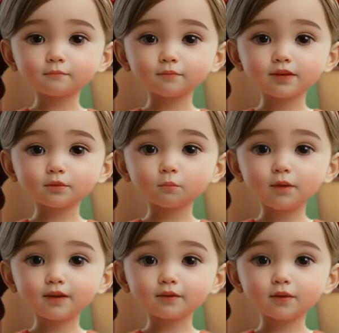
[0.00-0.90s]
Big
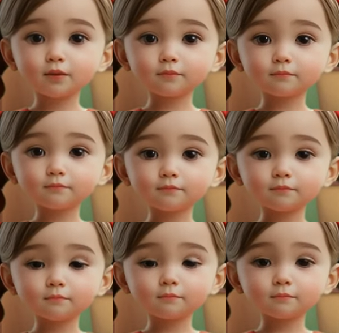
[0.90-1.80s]
Grandma.
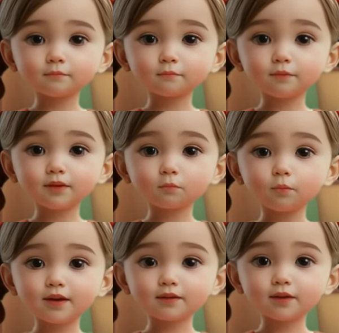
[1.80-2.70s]
Big
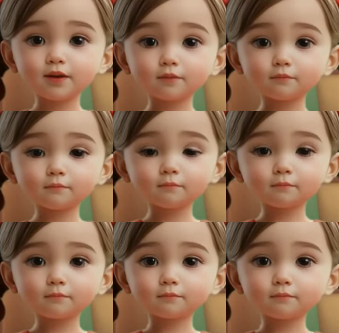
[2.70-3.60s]
Grandma.
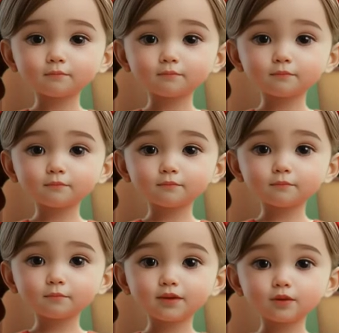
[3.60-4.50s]

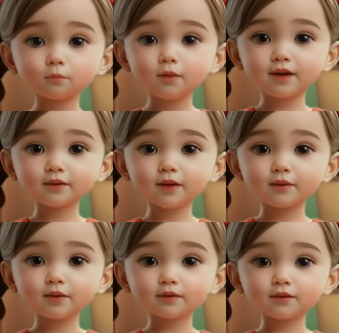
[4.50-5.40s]
Big Grandma
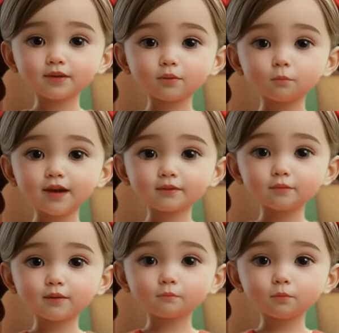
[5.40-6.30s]
means a
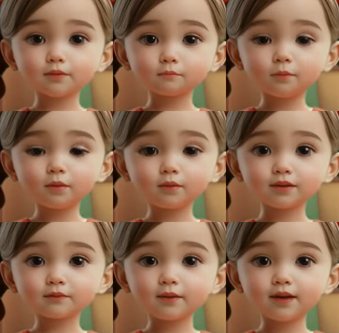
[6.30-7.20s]
grandma who is very
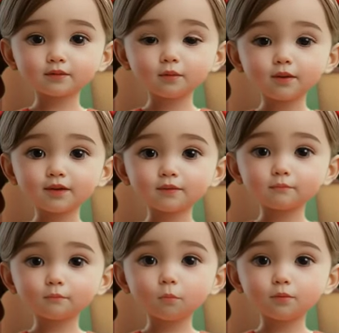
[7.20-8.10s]
special and
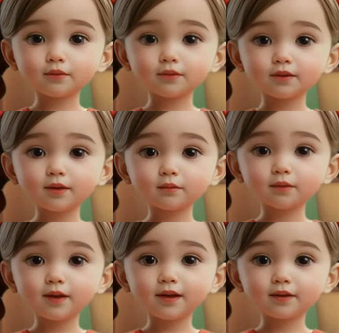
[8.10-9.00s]
important in our
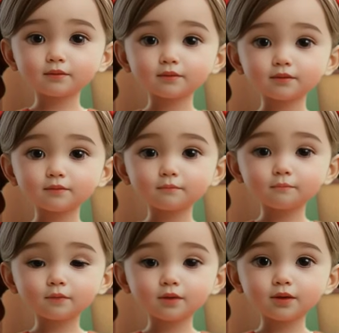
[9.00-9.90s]
lives.
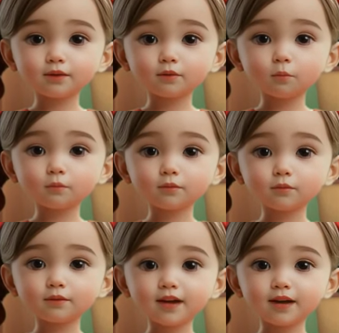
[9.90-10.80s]
She's
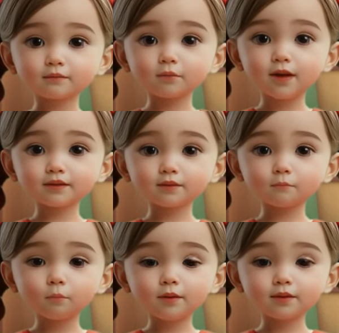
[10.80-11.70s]
older and has lots
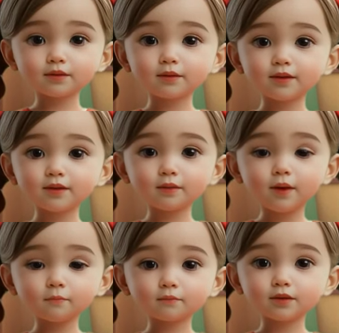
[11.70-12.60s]
of wisdom and
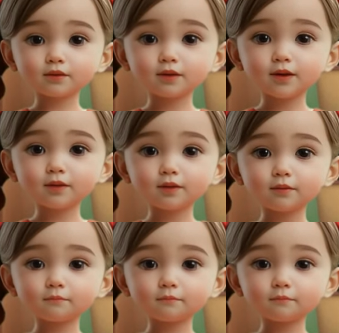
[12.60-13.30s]
love to share.